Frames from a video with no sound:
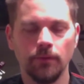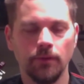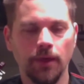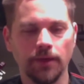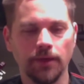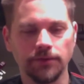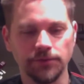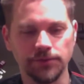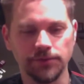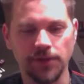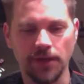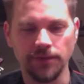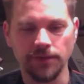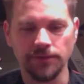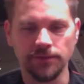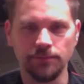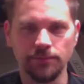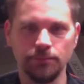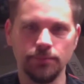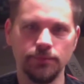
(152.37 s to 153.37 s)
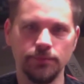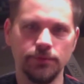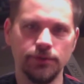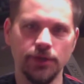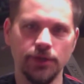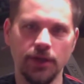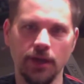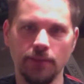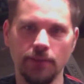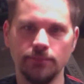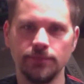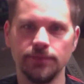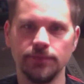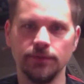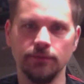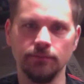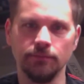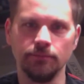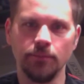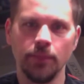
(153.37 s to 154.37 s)
exercises, chin-ups
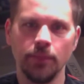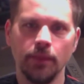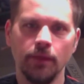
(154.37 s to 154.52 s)
and